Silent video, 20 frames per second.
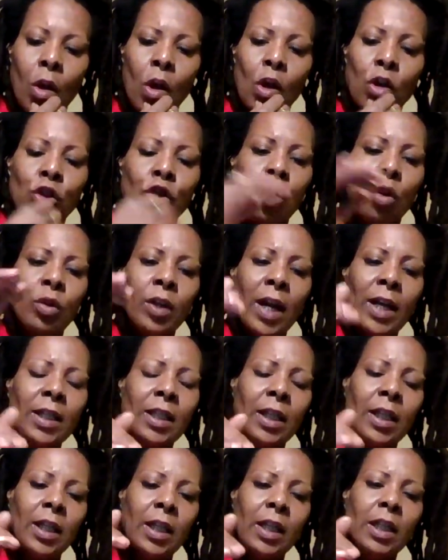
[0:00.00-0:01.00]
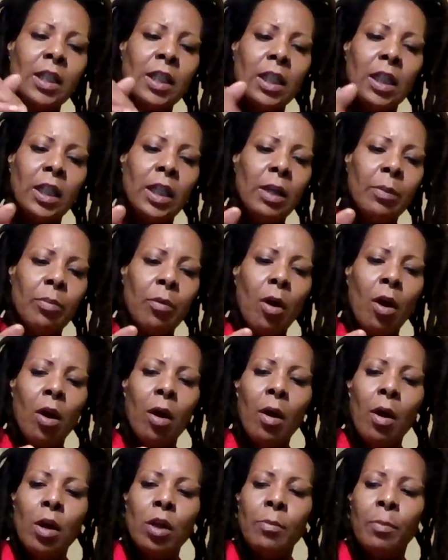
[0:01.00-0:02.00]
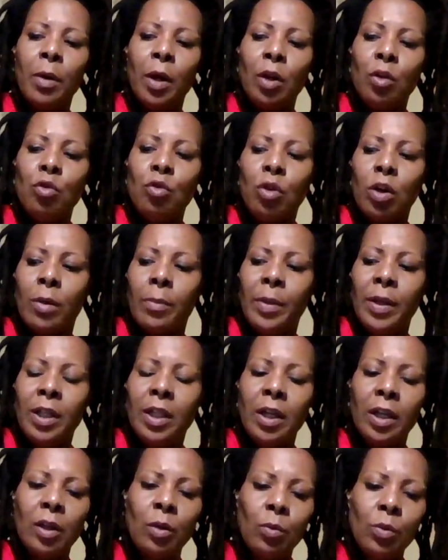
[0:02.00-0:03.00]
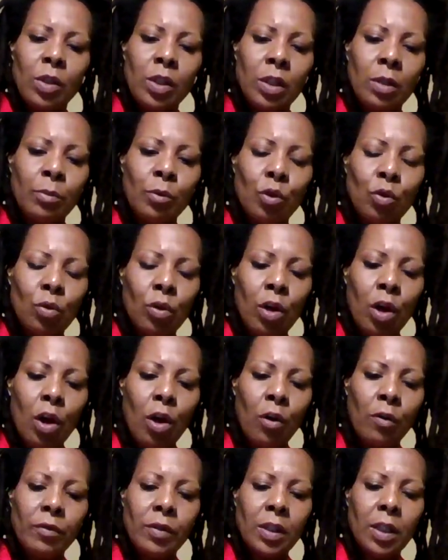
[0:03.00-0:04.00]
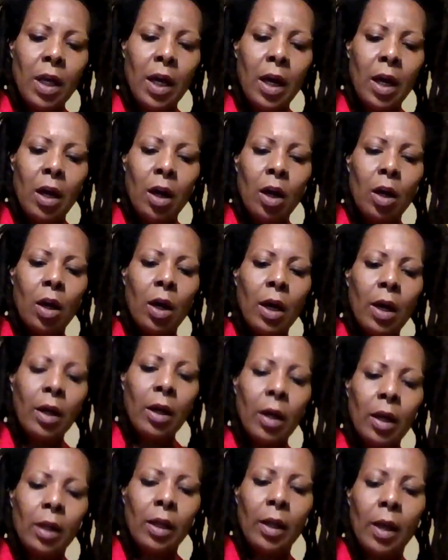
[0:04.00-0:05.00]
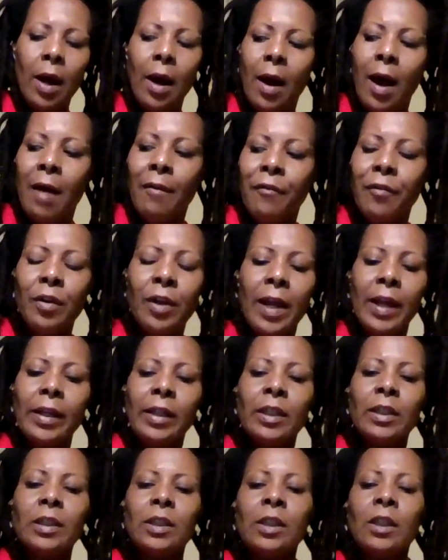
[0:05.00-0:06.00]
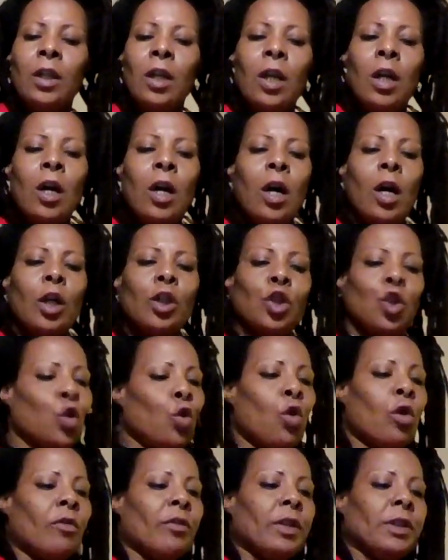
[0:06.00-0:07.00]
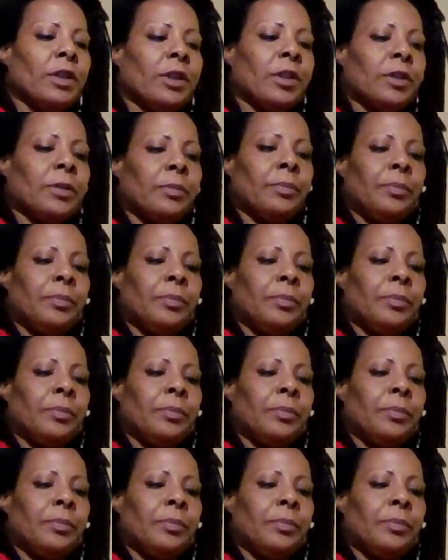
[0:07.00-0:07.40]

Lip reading: So, yes, it is Libra. But you could be dealing with some sort of earth sign. I feel like it's a Taurus.